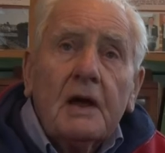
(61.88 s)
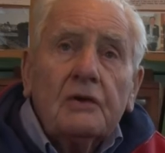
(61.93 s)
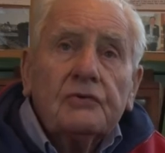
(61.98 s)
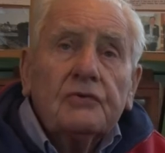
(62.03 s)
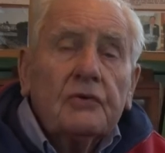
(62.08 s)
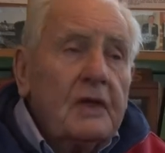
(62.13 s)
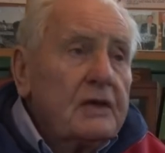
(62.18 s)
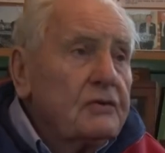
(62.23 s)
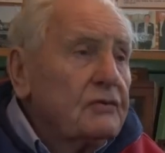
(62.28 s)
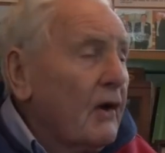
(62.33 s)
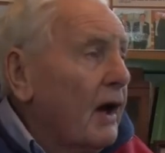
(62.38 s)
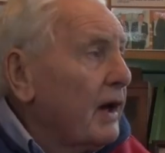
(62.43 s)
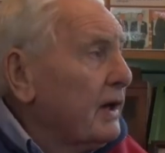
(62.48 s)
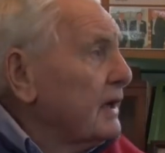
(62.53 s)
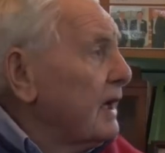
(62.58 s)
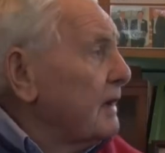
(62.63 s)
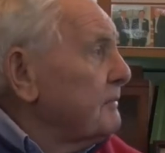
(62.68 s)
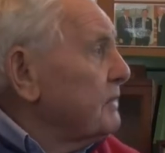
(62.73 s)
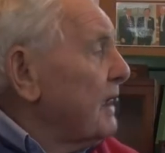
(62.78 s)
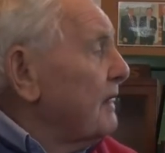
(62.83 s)
So that's how I
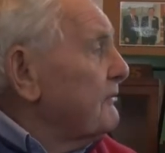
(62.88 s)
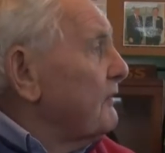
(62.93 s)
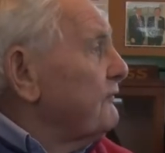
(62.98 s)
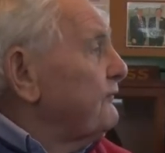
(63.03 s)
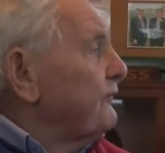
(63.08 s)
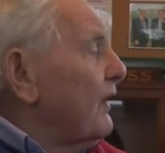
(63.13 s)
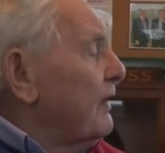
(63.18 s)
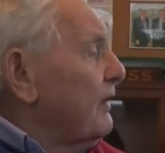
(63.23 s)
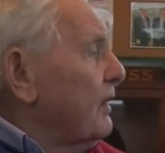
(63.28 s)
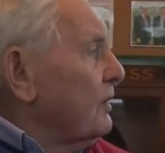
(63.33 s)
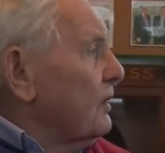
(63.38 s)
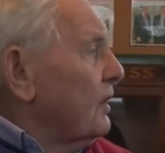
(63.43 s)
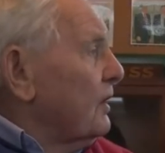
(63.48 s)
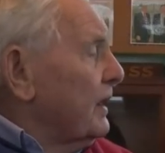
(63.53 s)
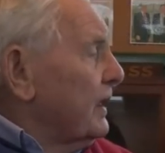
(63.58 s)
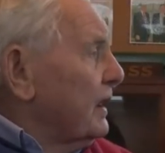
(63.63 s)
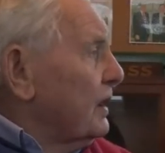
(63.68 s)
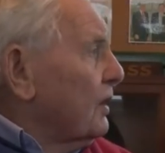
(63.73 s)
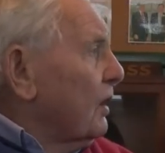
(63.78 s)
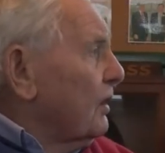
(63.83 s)
came to have a very
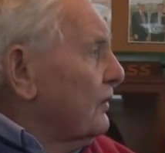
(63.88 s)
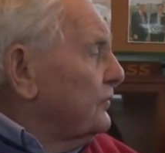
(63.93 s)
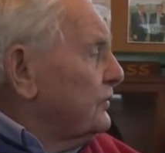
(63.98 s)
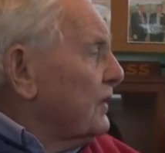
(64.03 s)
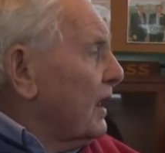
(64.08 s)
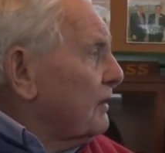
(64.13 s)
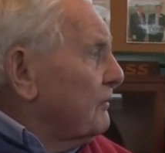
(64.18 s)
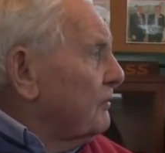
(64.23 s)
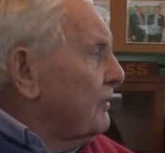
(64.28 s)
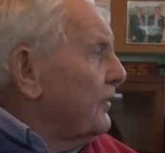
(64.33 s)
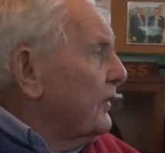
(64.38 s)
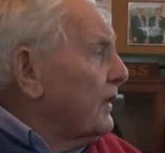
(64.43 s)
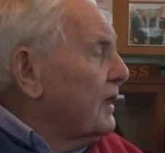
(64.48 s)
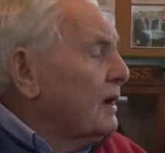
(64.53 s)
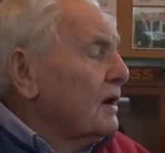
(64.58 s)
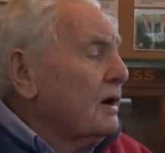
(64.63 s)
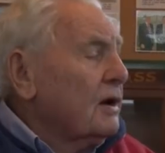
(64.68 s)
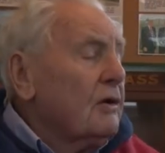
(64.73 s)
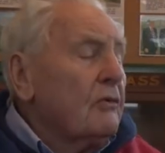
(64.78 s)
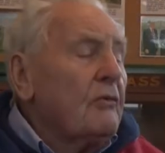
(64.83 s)
early contact with the
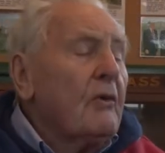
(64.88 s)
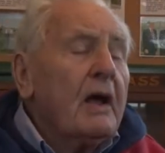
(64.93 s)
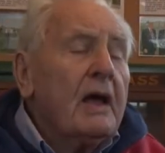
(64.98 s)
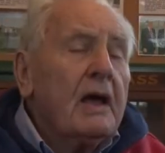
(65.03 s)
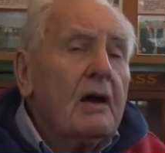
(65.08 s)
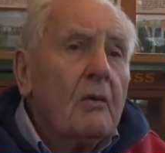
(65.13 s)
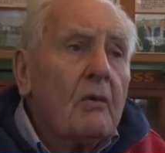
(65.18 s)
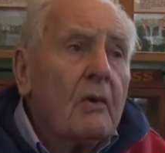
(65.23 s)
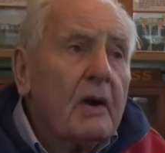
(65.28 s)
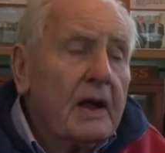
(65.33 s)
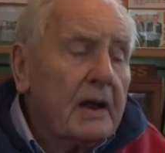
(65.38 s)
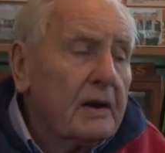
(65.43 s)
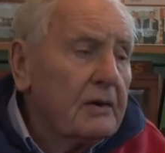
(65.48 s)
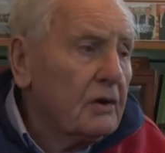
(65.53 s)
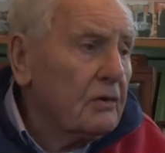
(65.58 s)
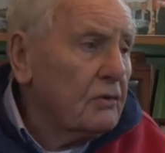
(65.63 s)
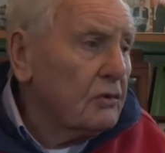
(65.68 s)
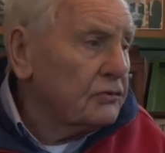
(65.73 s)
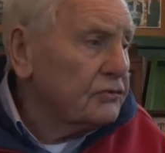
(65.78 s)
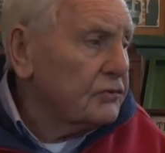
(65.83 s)
railway and
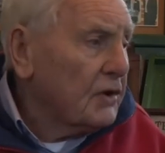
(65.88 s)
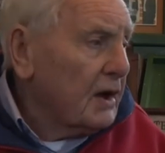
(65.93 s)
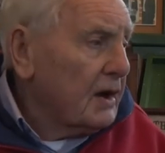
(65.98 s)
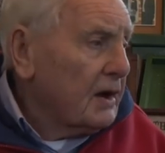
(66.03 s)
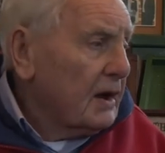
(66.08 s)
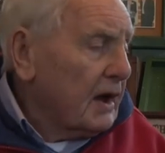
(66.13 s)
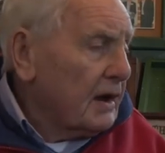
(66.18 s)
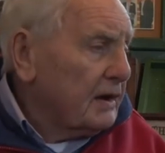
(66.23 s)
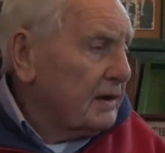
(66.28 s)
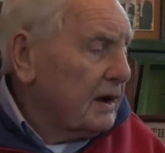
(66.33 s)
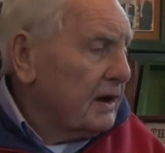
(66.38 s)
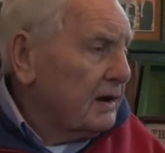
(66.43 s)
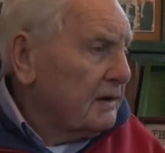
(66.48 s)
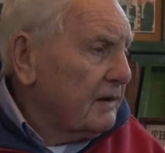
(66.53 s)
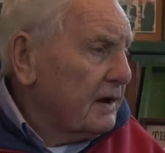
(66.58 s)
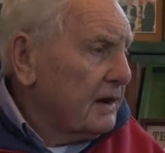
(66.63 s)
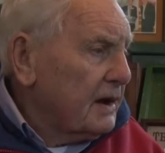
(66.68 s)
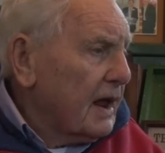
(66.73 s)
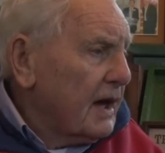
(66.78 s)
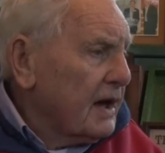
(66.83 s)
of course it, it,
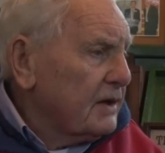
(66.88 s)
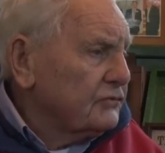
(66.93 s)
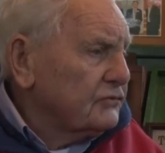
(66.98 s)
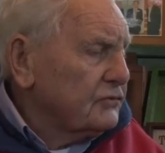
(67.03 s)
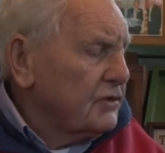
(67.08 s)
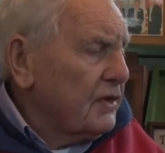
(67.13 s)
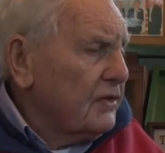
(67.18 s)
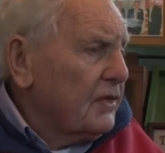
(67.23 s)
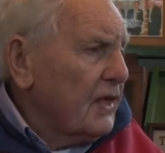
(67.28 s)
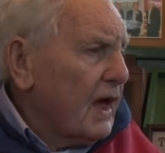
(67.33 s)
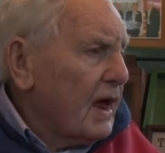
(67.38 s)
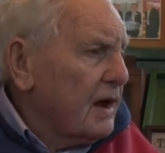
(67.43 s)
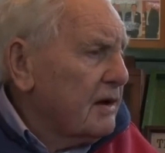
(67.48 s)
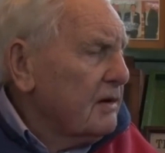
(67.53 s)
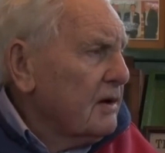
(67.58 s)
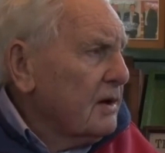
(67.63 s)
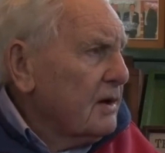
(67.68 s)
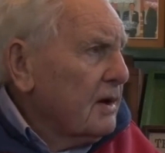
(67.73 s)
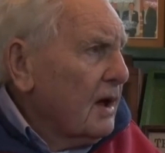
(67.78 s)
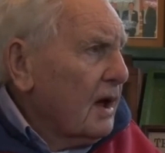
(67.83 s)
it lasted then
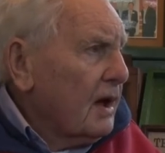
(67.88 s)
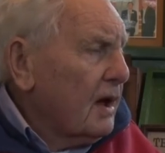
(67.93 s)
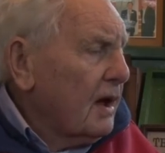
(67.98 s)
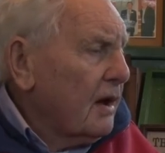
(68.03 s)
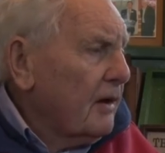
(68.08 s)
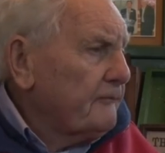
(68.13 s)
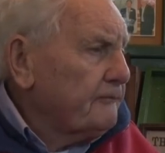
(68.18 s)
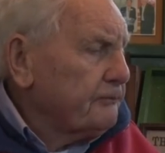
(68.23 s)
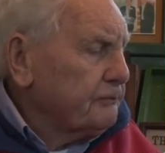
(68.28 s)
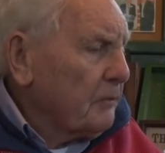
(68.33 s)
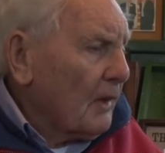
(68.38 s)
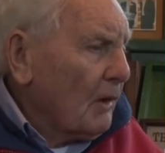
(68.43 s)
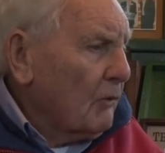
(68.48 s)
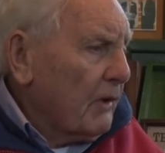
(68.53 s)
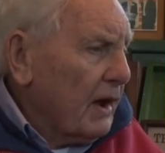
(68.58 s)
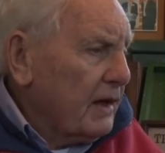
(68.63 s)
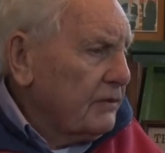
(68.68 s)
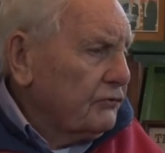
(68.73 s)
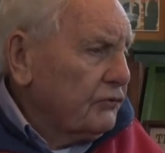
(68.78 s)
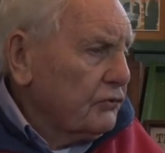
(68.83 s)
um,
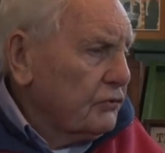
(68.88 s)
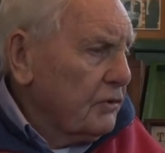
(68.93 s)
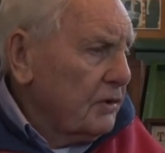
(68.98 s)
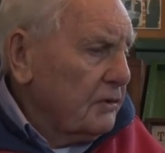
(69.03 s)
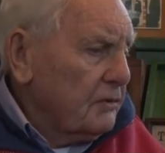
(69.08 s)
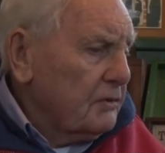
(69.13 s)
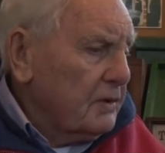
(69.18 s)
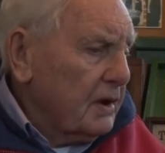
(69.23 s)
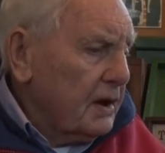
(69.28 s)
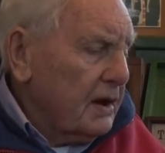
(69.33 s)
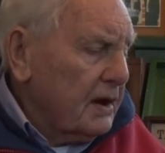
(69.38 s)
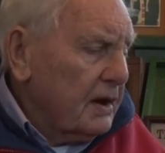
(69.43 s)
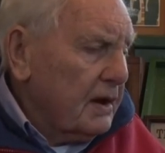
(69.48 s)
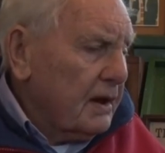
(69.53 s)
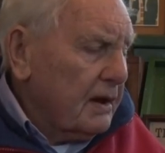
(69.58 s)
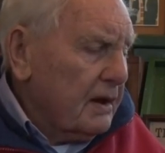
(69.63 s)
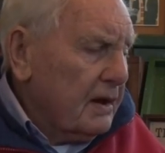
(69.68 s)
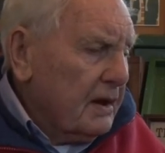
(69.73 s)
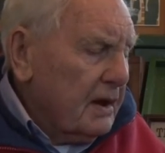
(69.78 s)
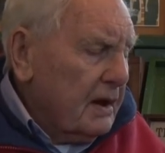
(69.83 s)
right through the
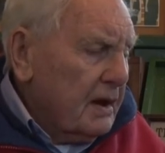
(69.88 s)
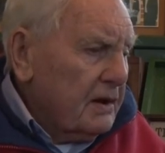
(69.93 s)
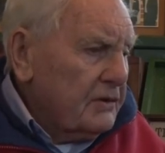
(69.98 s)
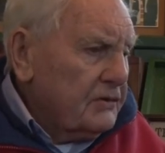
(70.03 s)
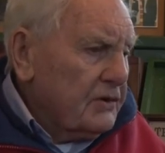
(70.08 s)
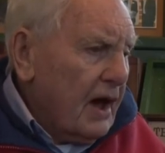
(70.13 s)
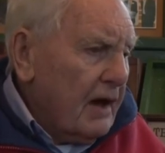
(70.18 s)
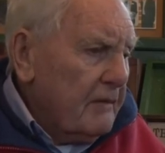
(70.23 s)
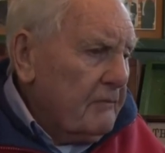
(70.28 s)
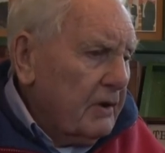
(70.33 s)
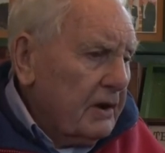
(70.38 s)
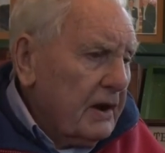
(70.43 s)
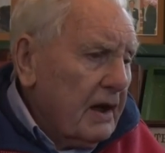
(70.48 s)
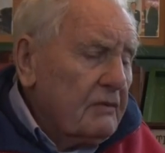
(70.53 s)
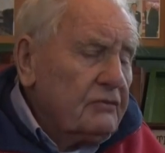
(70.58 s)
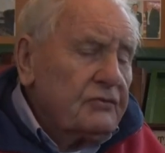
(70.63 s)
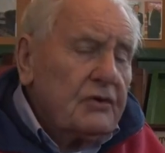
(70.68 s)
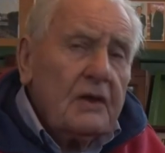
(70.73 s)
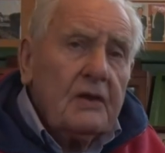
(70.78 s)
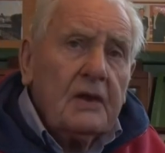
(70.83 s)
uh, time when I
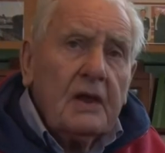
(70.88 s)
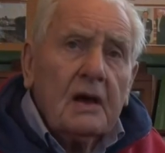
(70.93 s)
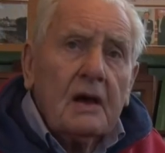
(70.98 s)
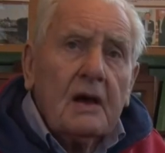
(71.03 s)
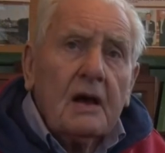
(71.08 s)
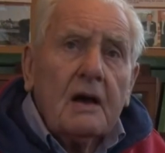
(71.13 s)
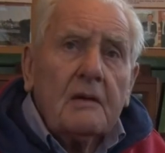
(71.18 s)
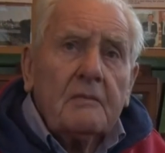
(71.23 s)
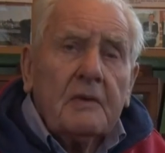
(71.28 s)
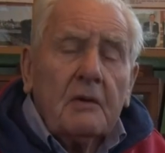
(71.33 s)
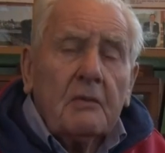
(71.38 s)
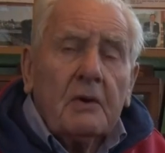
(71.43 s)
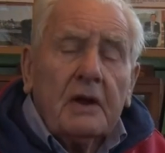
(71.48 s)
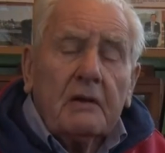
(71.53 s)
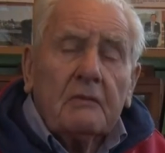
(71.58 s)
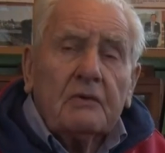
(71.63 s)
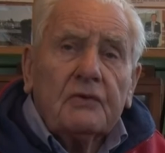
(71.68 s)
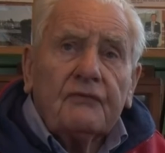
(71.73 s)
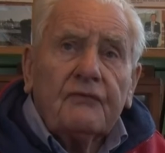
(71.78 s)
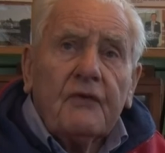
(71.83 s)
was in the army when
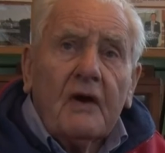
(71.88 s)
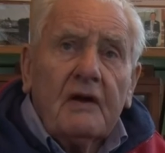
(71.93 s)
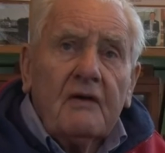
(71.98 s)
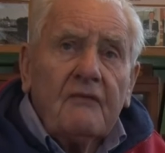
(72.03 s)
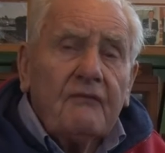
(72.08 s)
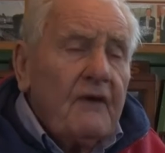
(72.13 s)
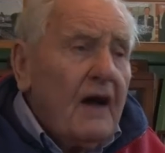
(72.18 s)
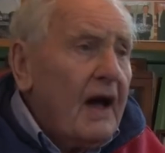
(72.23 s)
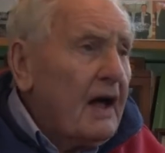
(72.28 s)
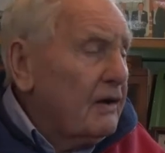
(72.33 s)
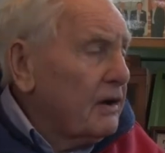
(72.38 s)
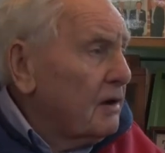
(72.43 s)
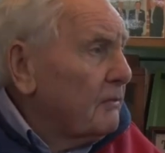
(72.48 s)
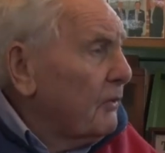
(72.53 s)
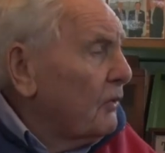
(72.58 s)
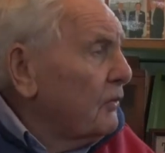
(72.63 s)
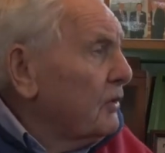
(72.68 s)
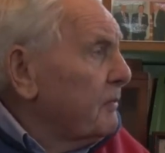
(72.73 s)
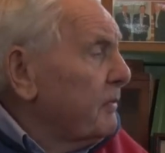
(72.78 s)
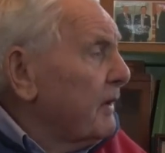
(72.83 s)
it was very
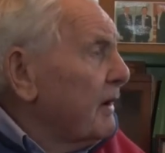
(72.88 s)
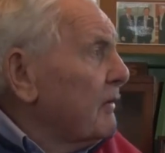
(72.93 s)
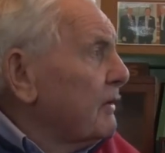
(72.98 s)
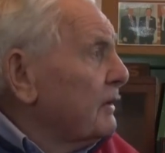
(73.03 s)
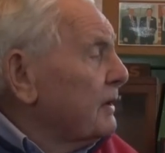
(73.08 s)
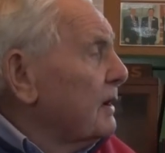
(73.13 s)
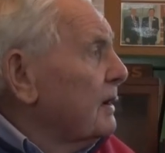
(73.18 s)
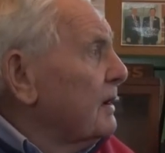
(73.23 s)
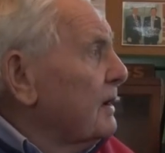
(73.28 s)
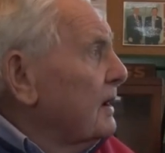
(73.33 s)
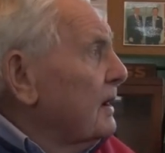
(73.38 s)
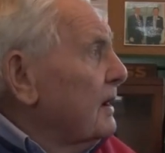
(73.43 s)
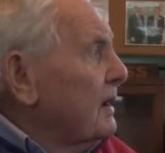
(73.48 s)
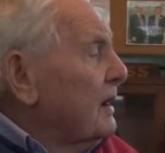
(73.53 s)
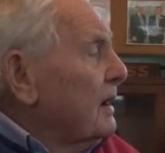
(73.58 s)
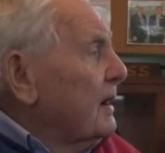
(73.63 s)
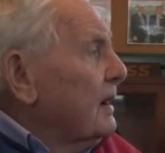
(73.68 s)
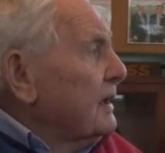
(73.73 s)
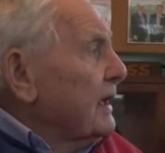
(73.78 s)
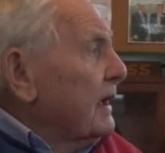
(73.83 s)
valuable to be able to
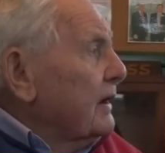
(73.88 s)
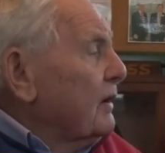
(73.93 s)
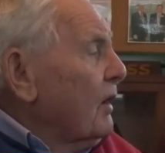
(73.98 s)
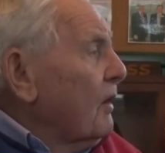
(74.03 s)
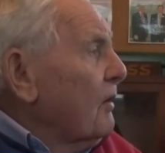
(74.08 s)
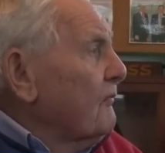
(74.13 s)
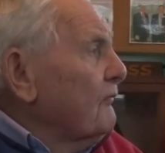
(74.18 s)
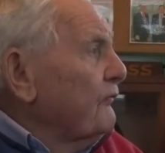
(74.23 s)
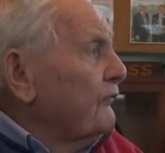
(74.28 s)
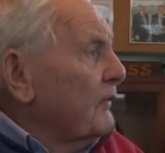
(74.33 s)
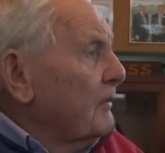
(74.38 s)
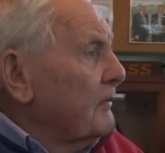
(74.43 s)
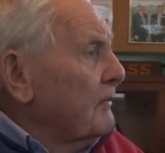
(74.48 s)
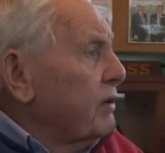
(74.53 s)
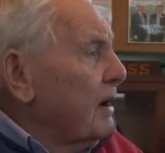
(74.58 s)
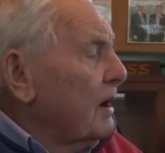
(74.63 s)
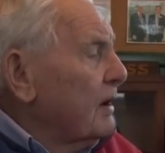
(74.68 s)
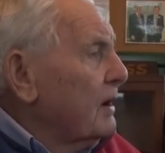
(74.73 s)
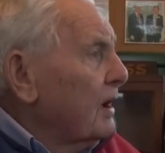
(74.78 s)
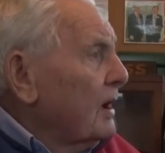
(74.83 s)
get home from,
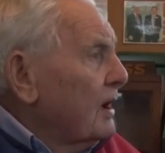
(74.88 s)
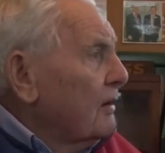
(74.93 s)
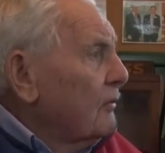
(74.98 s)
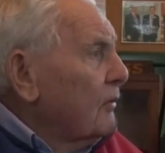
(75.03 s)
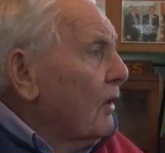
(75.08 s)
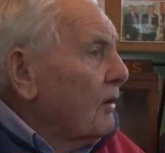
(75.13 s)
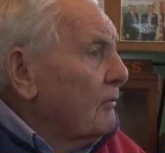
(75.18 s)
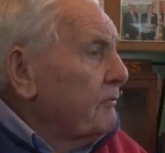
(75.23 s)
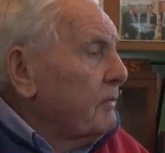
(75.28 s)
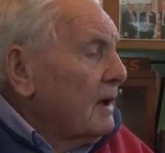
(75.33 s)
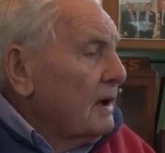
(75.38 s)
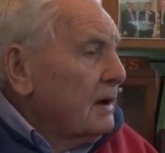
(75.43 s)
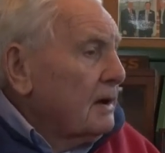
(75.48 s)
well,